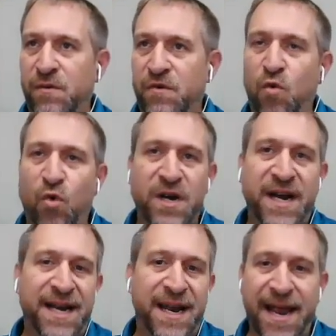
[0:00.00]

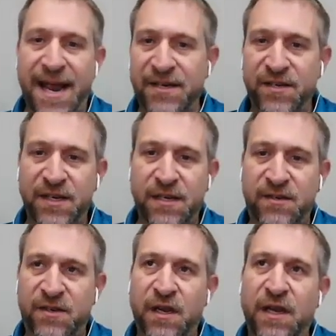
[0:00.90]
coordinating
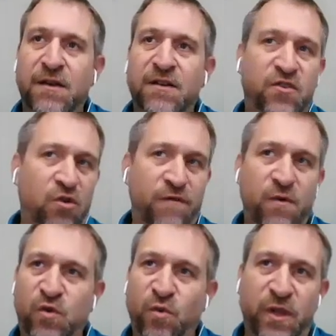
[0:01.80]
axes,
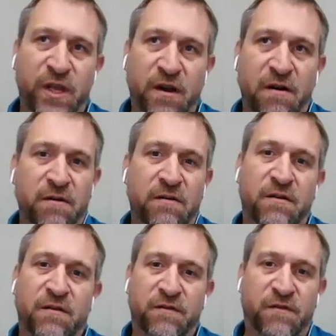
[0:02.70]
servos really are
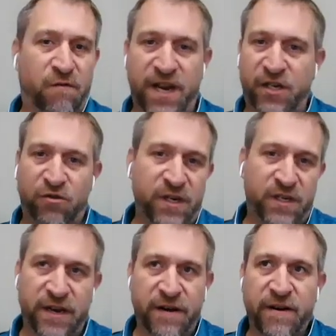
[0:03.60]
the great choice
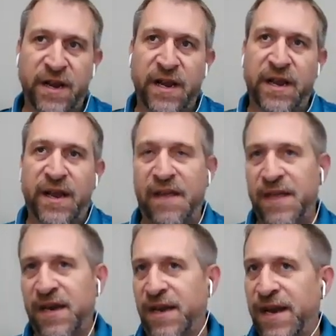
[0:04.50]
there. And
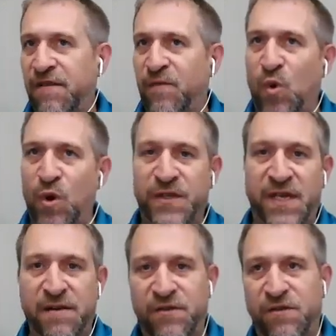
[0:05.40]
then it kind of boils
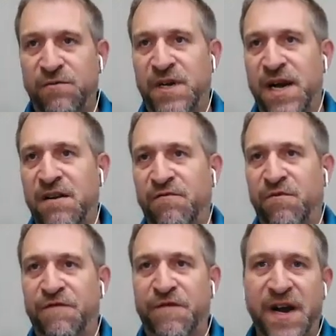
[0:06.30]
down to kind of
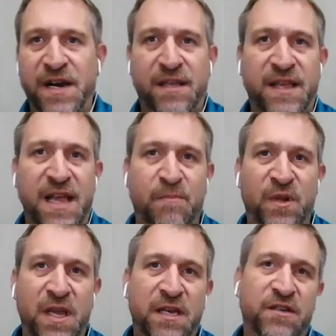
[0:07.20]
refining the
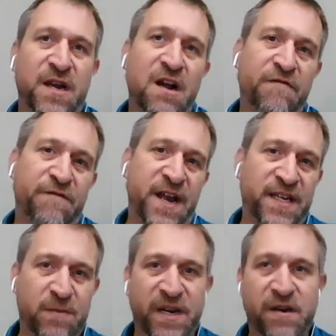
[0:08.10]
application. How
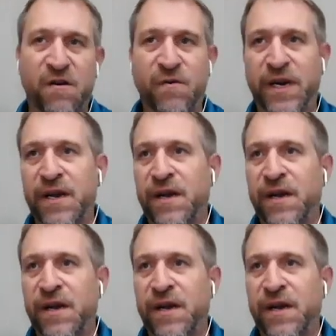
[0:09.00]
fast am I going?